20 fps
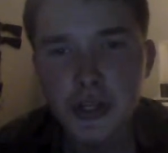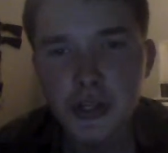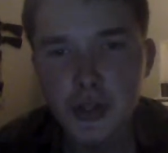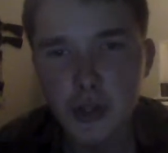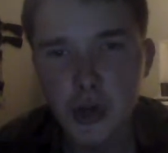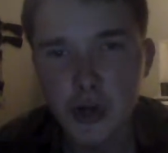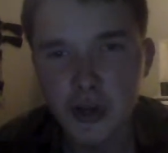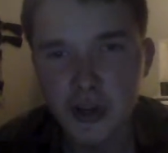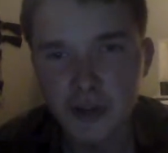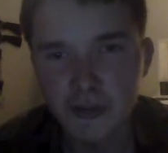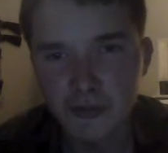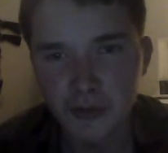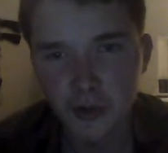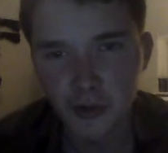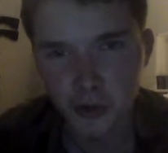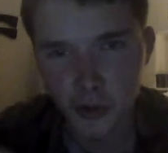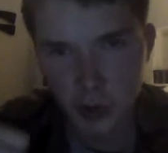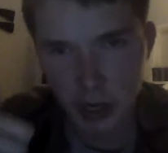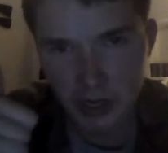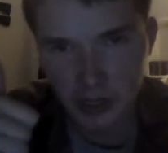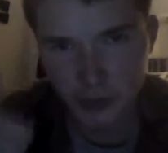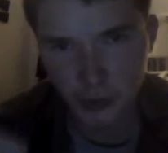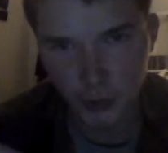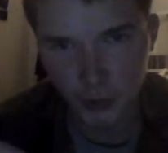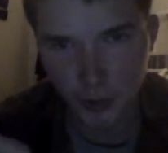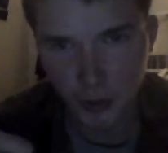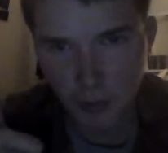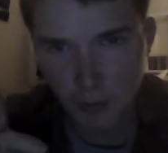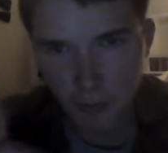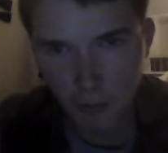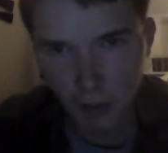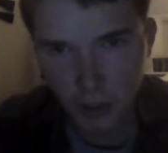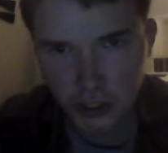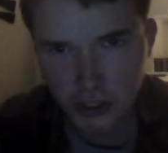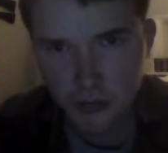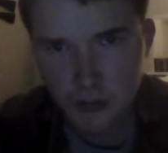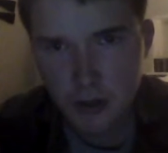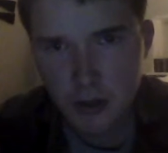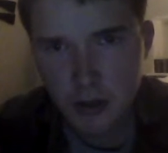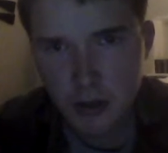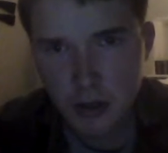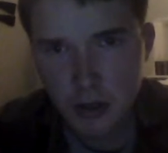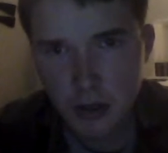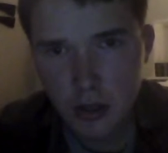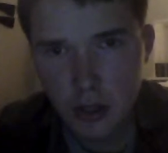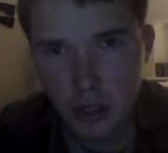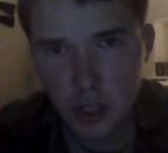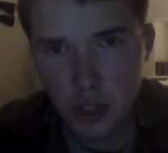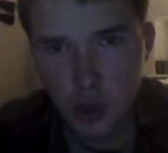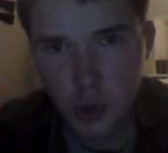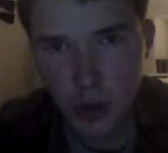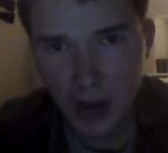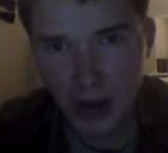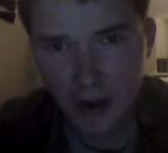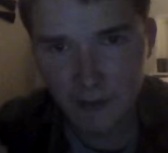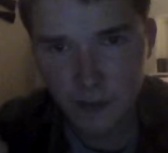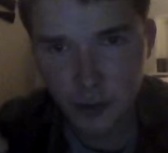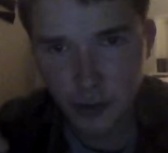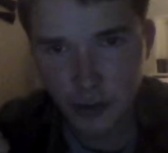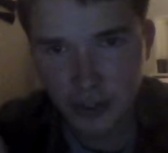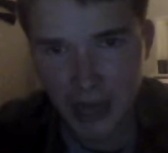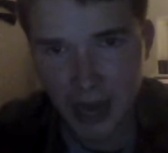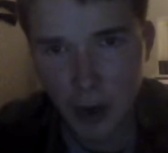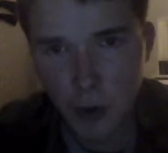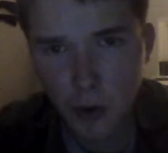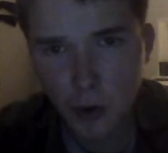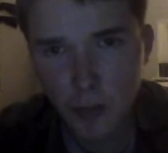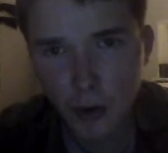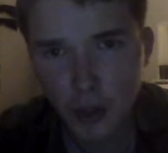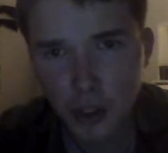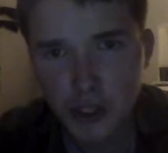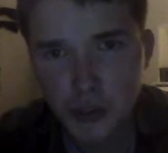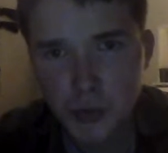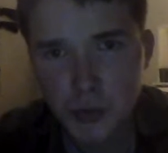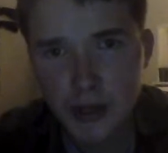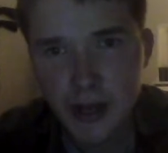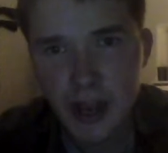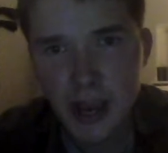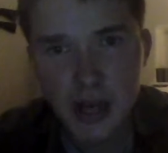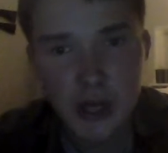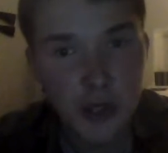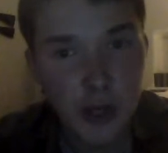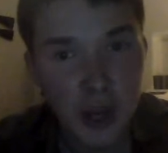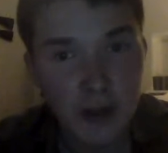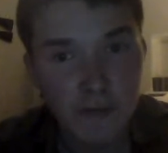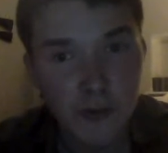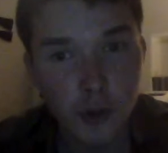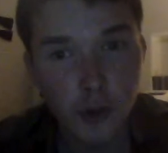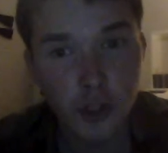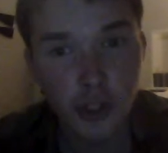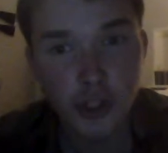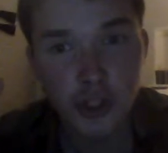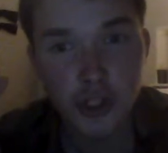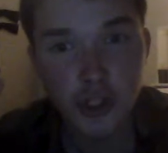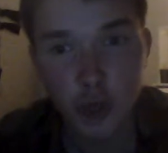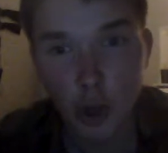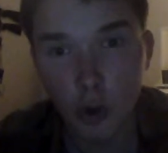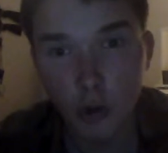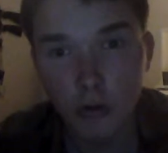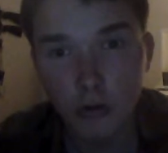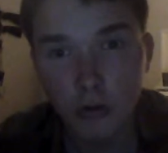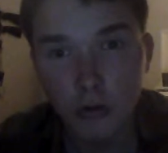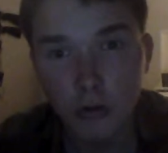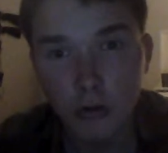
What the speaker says: So if you had your marksman, you have your counter marksman, and you have your assault.